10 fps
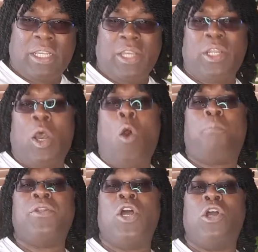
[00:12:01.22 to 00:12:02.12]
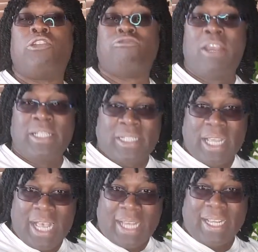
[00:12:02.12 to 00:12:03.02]
are going to open her grace
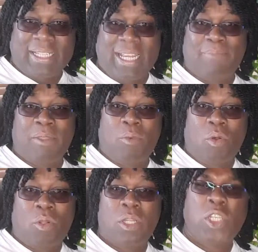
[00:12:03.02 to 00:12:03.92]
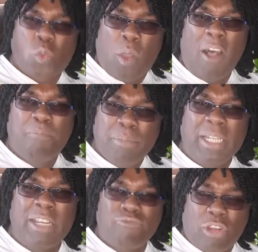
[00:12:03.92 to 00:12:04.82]
and accept them all. 12
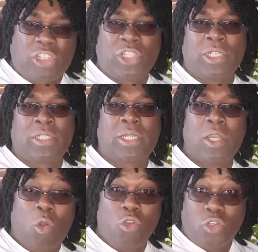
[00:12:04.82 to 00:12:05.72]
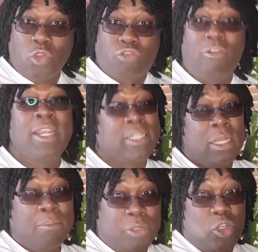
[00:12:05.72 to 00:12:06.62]
million Russians or Ukrainians.
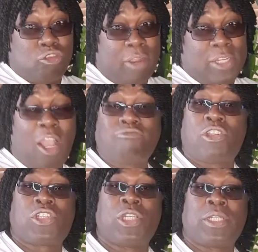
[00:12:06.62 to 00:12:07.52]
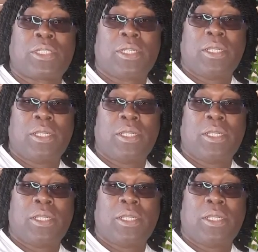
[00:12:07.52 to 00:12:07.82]
But Ukrainians are Russians.